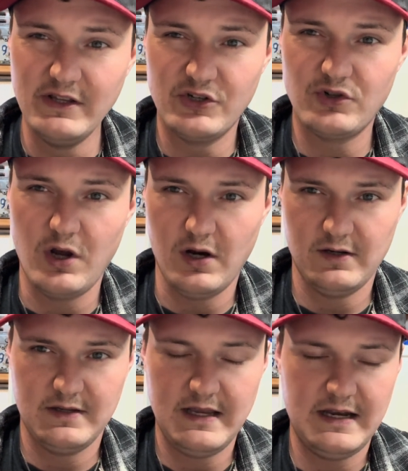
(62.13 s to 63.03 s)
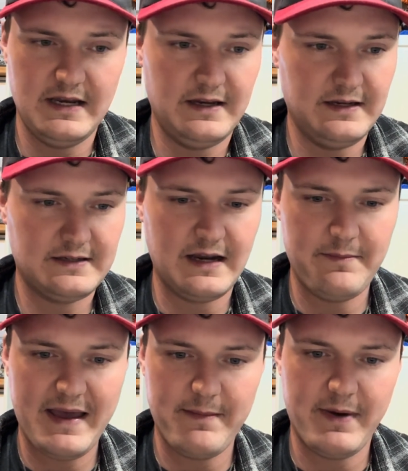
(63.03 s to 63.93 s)
strong, and it's got a
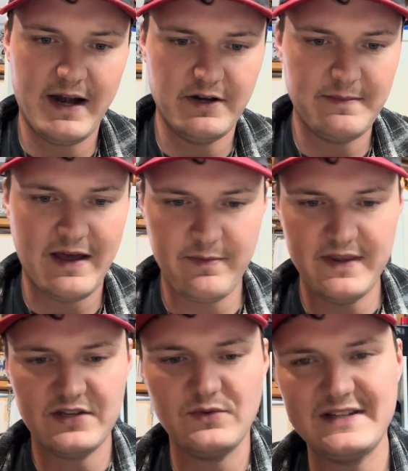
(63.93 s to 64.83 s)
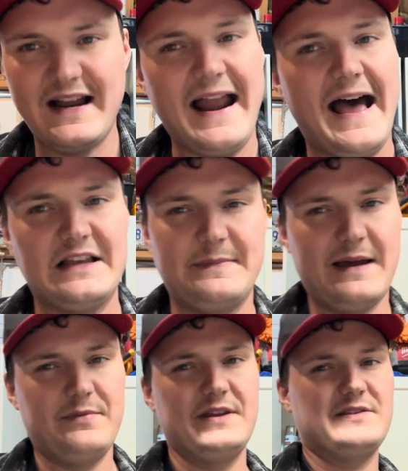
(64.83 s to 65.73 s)
bad bite on your mouth. But this one's not as bad.
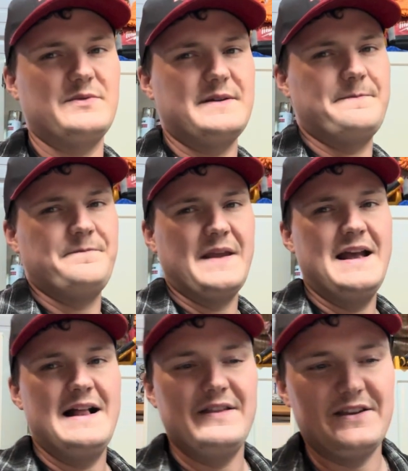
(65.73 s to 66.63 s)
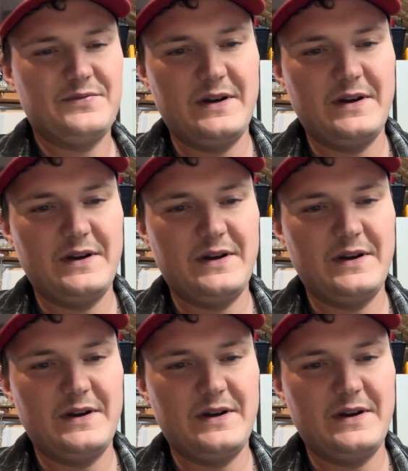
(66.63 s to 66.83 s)
But this one, it